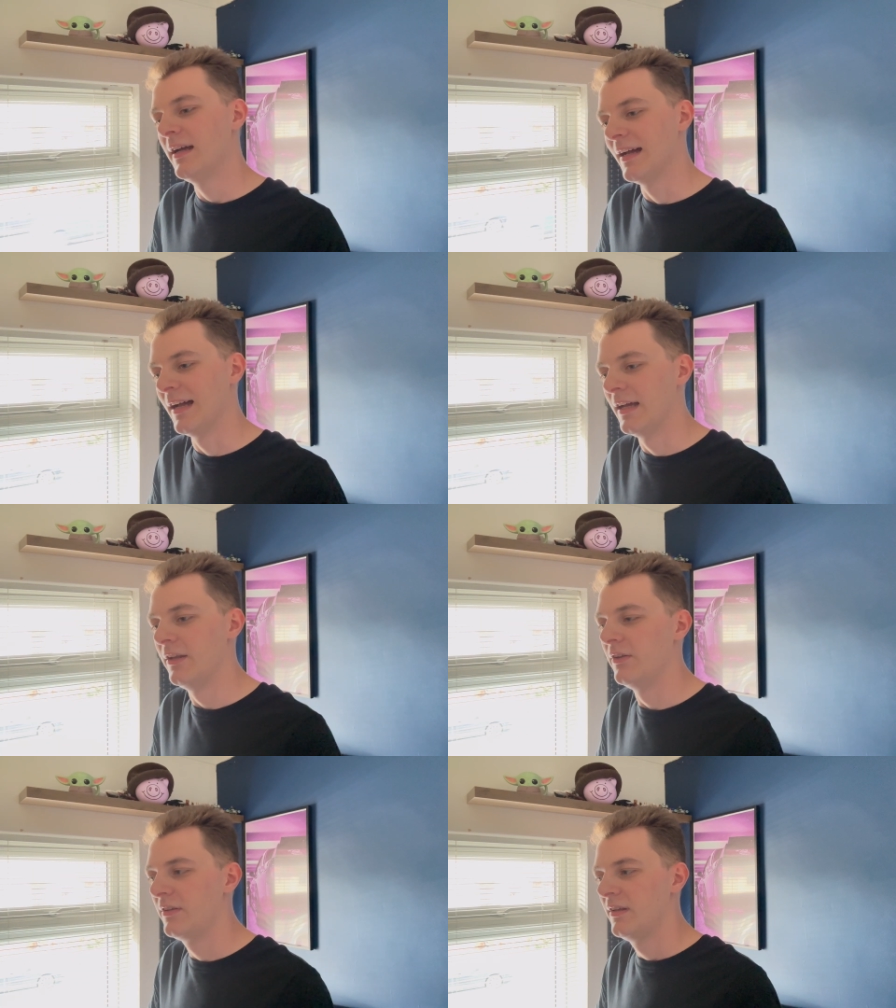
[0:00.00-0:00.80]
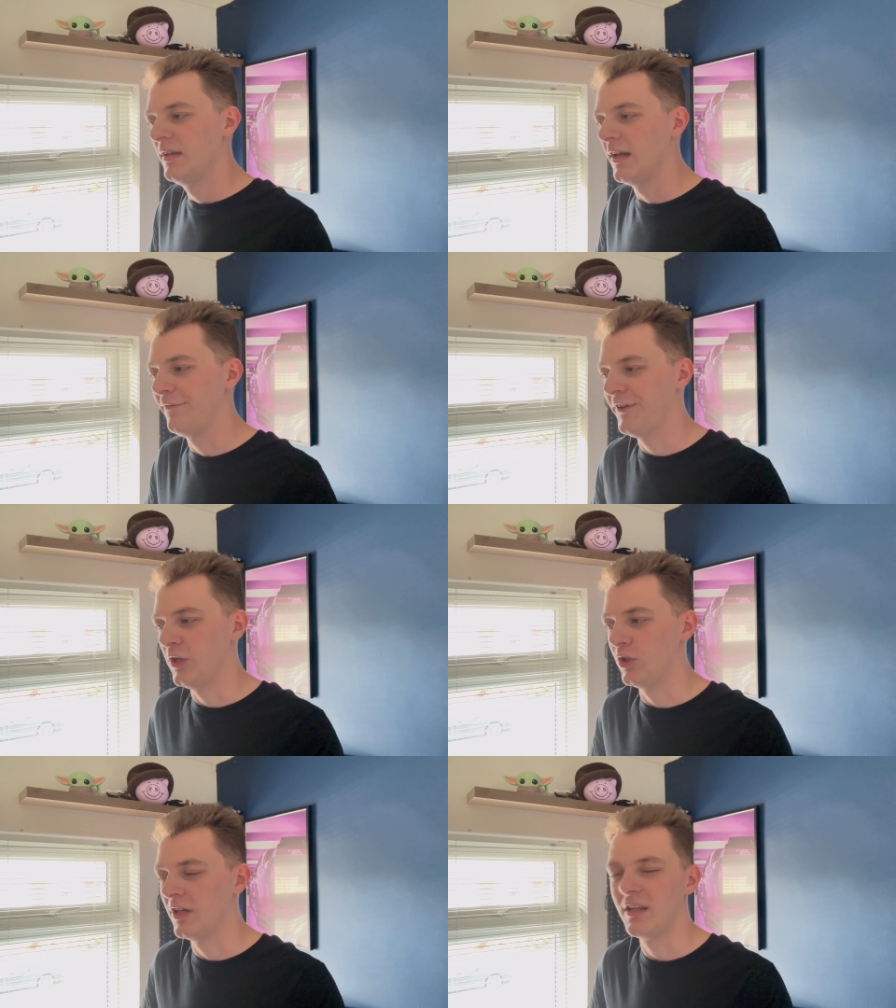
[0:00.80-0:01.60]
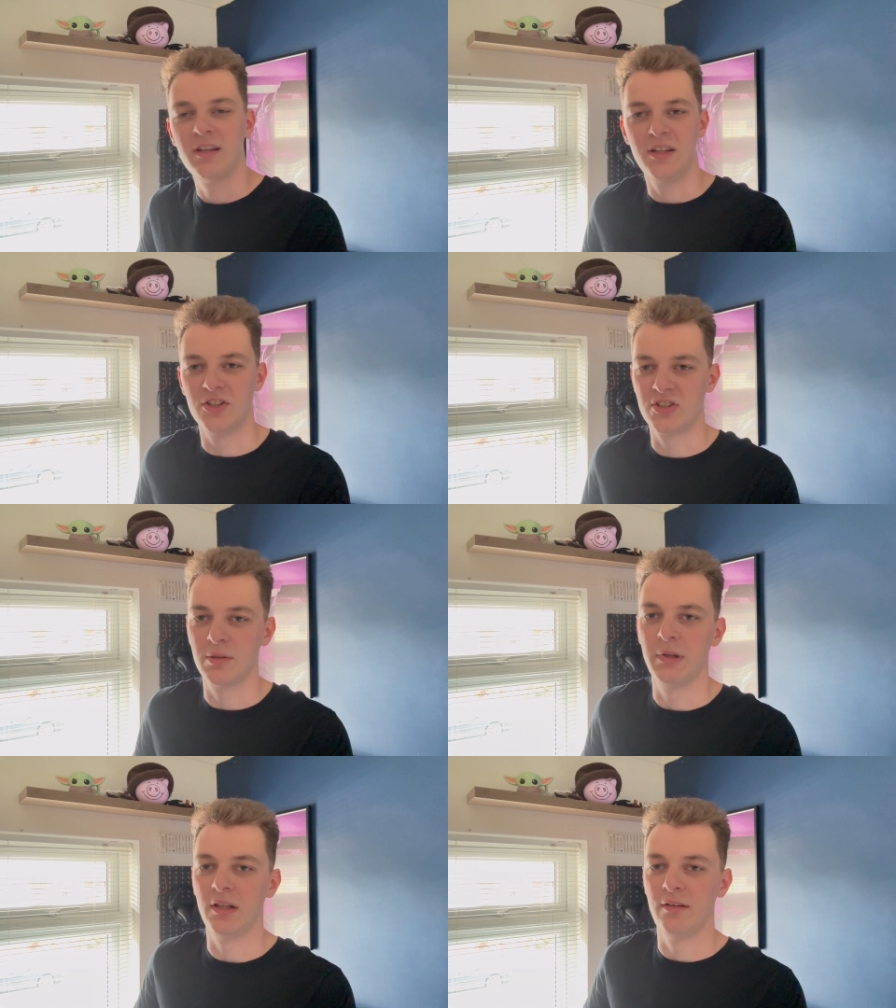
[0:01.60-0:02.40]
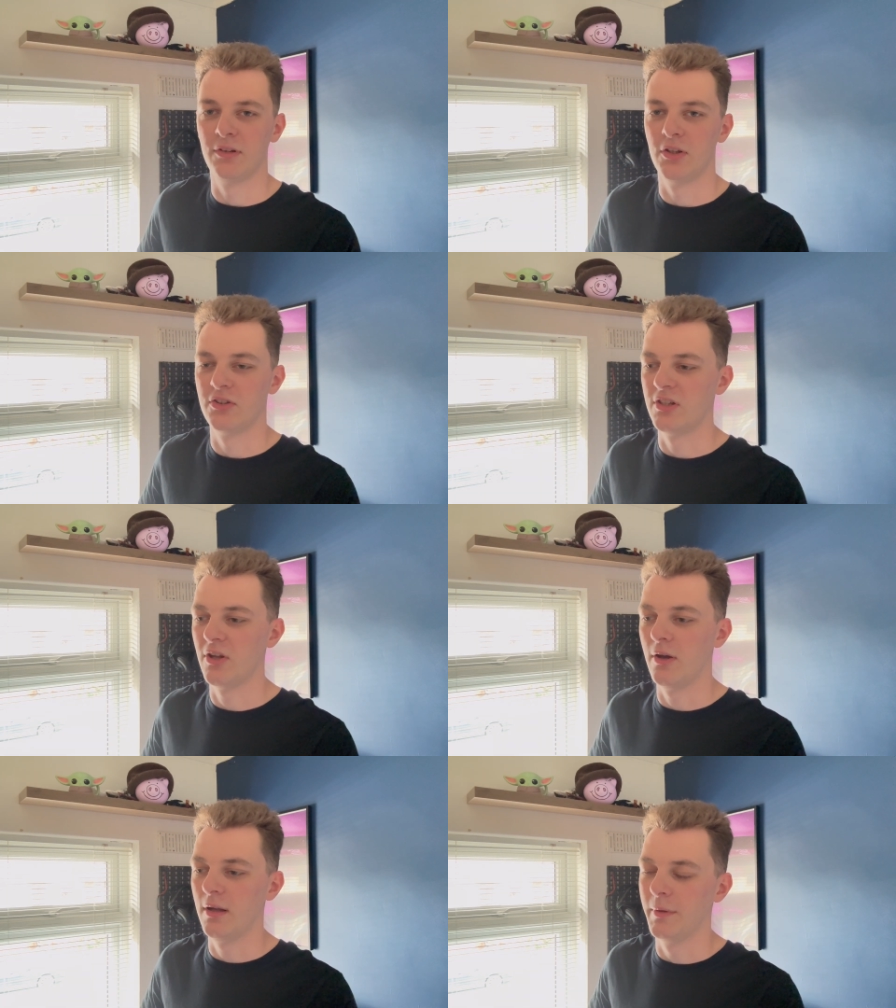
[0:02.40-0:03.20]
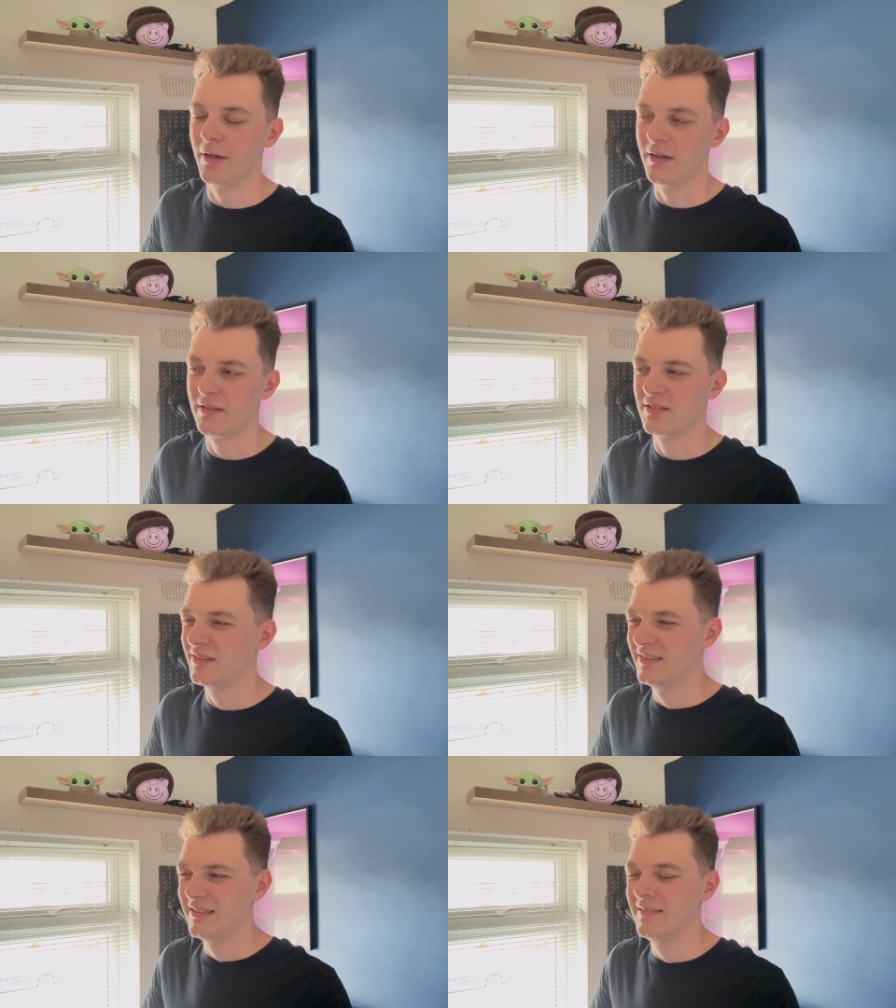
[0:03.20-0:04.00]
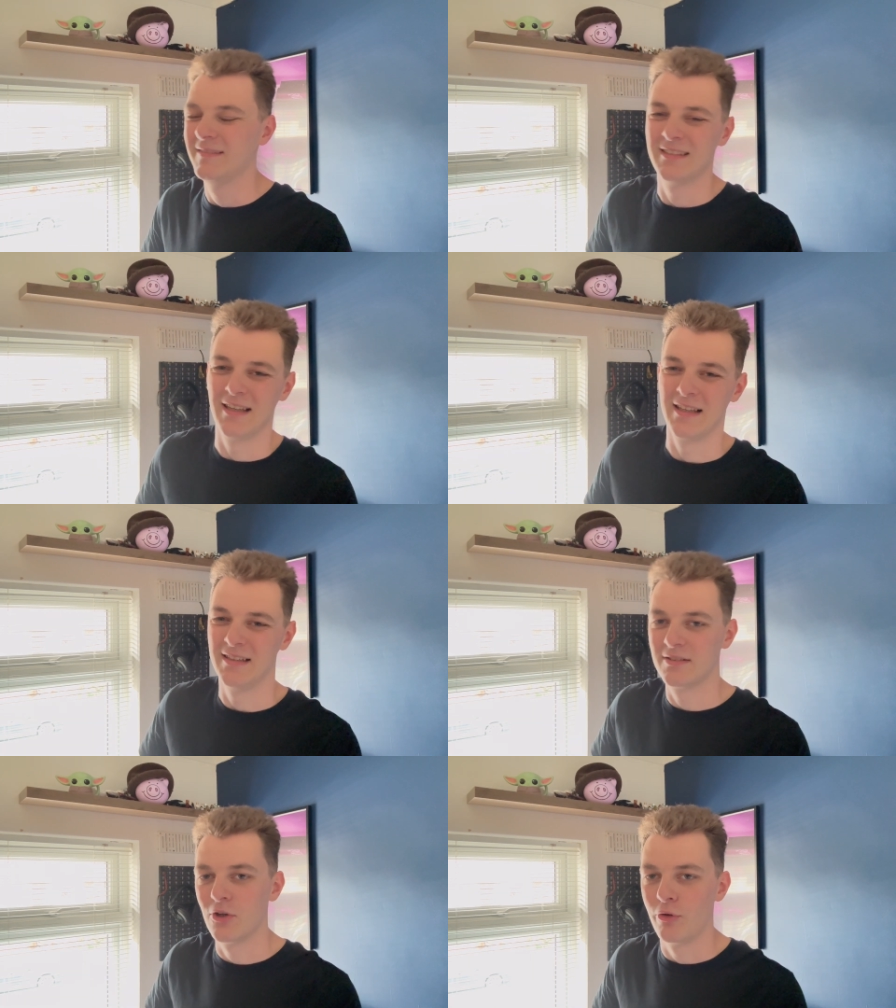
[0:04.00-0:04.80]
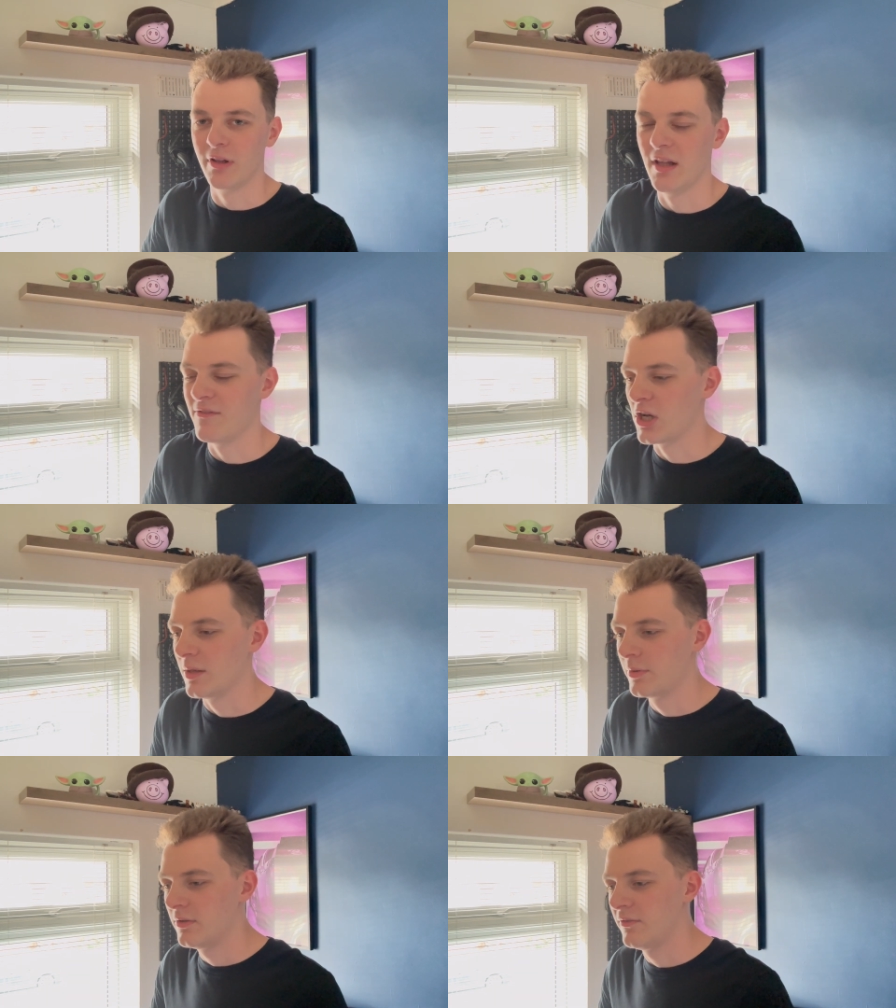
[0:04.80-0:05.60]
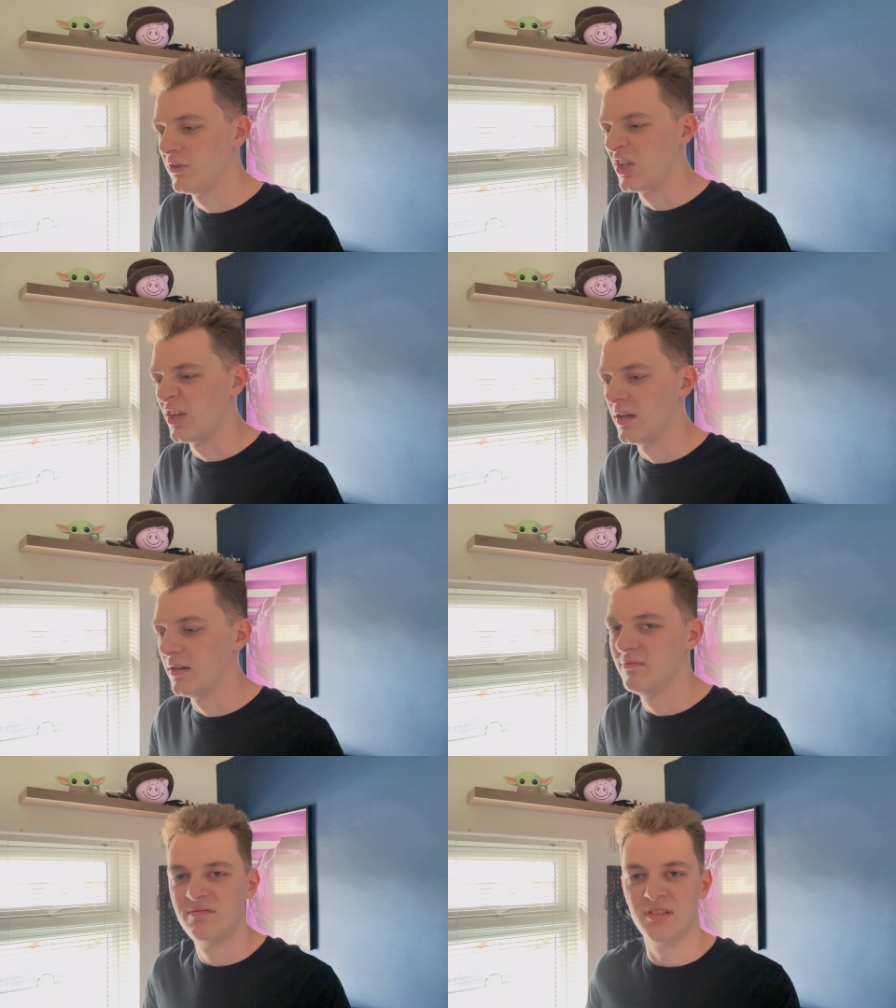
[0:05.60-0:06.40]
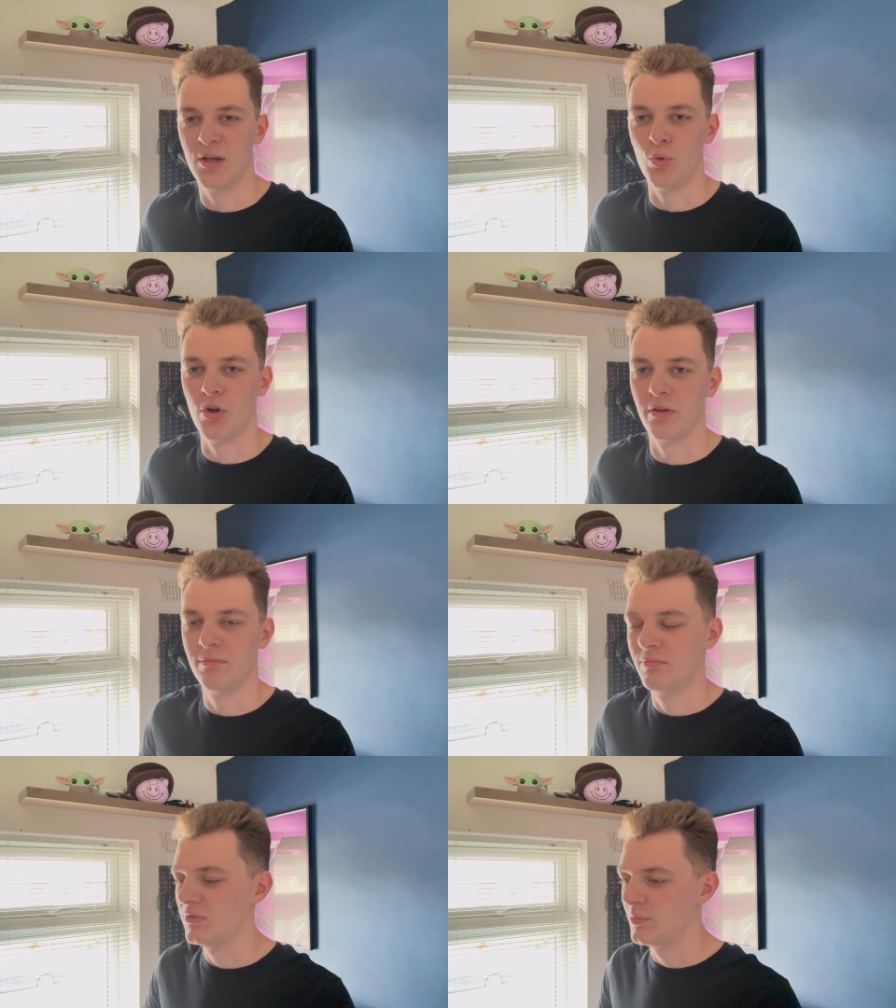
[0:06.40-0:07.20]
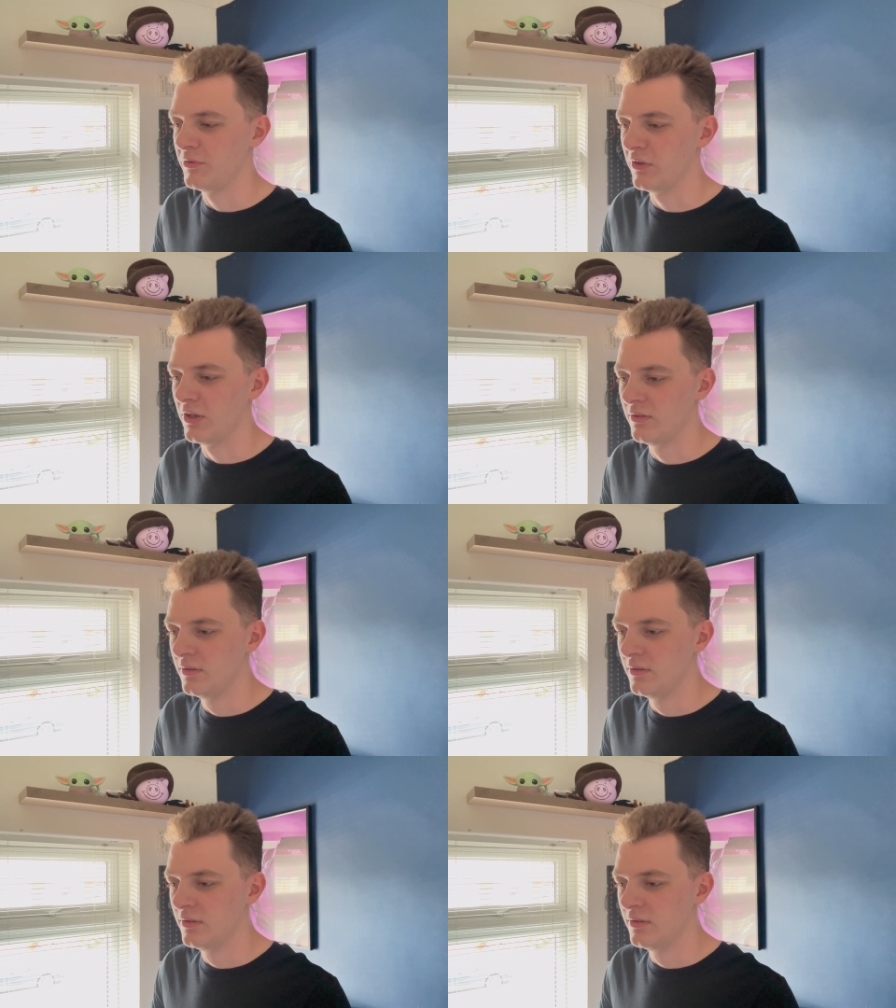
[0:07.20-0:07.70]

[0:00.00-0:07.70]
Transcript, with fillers: And I feel like you're just going to be leaving loads of dirty marks. Eh, it's not really a vibe of the car I want, to be fair.